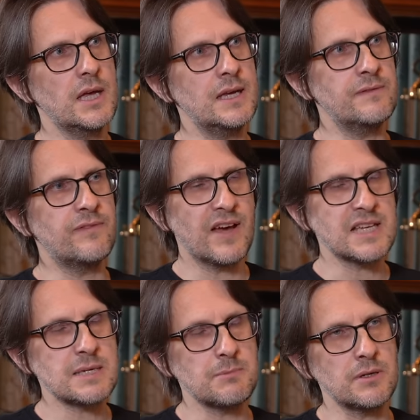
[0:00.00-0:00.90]

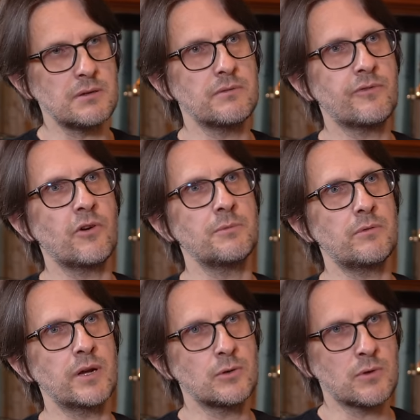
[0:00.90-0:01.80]
investment from the
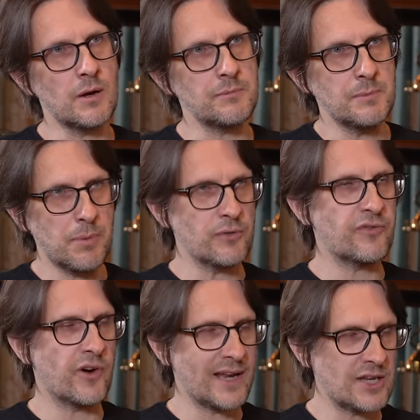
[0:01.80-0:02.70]
record company, both
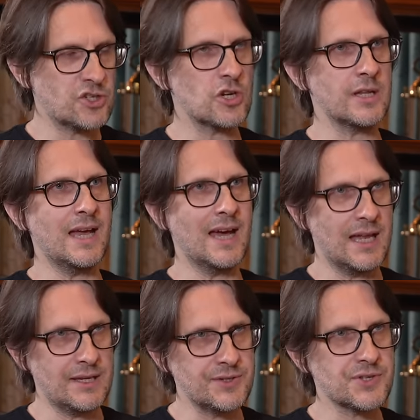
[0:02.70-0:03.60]
financially
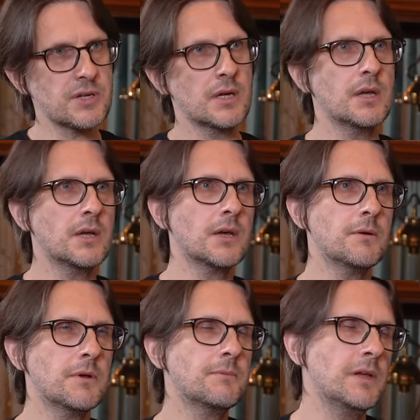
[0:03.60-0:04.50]
and
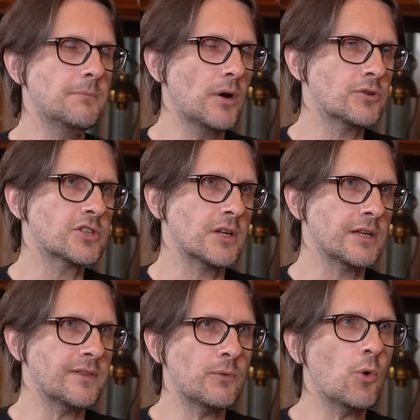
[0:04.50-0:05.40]

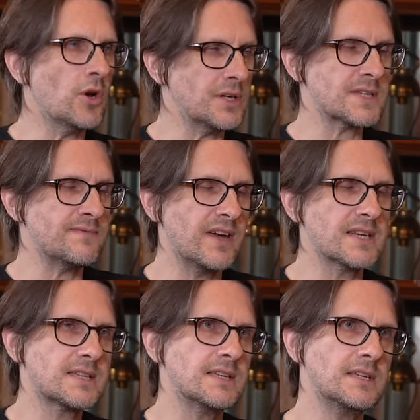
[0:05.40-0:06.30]
emotionally. They weren't as
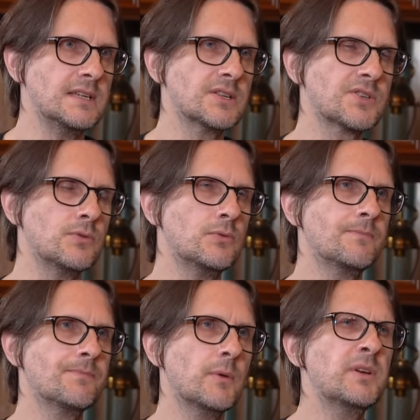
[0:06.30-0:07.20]
invested in it at all,
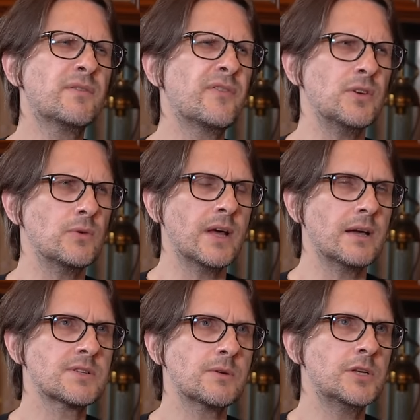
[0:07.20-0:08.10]
and we could feel
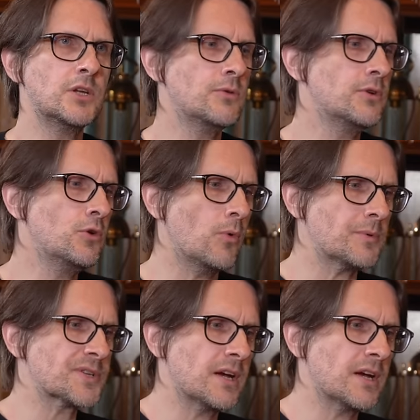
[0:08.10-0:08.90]
that, so we knew what was